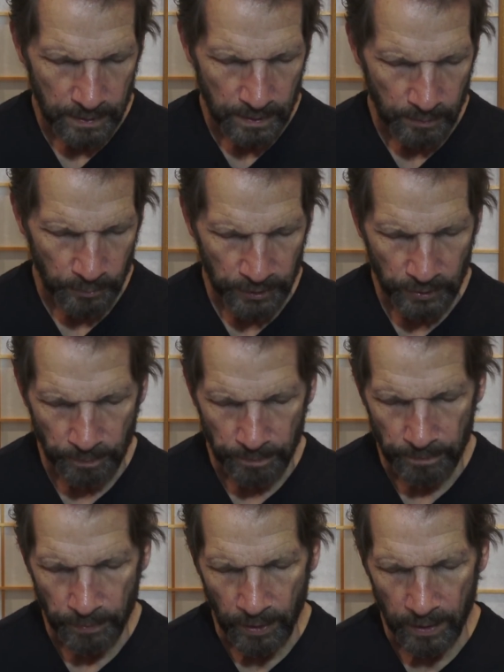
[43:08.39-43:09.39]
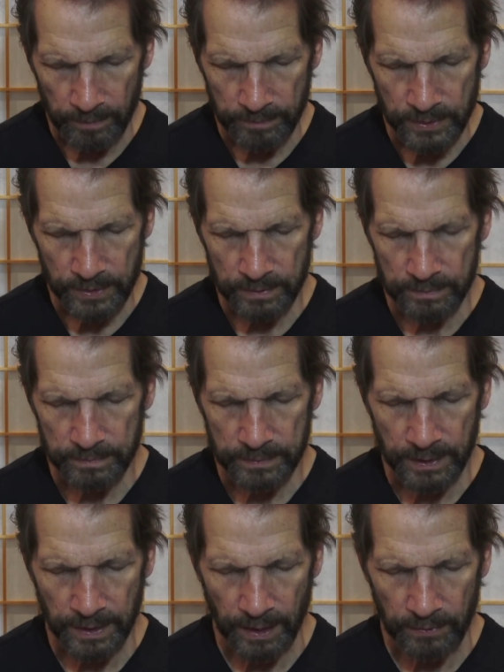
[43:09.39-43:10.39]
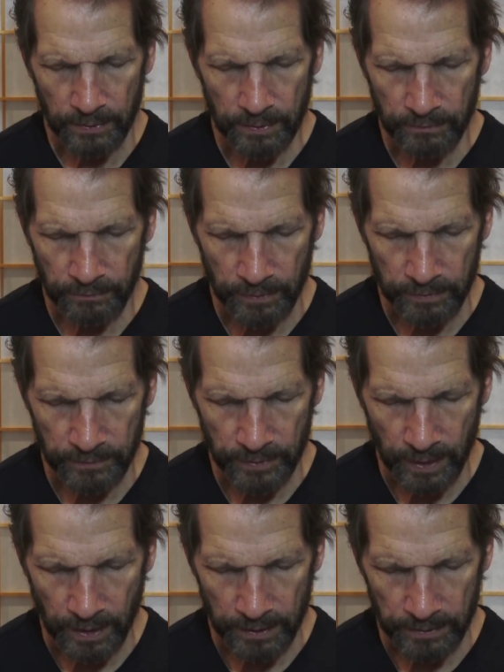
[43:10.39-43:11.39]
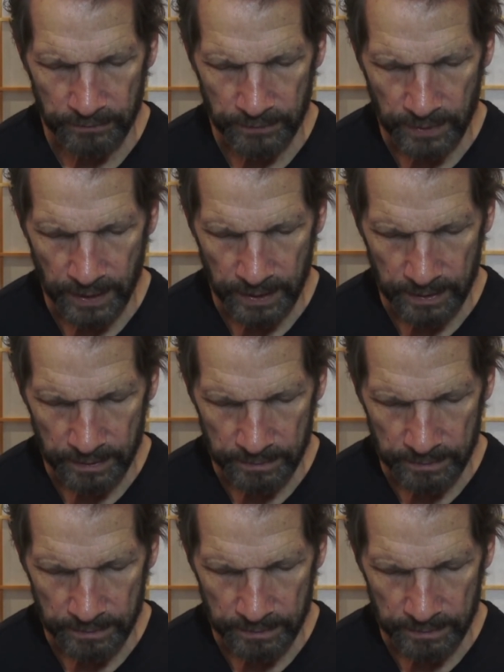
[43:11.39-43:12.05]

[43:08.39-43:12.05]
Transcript: Bring your palms together in front of your heart if you like.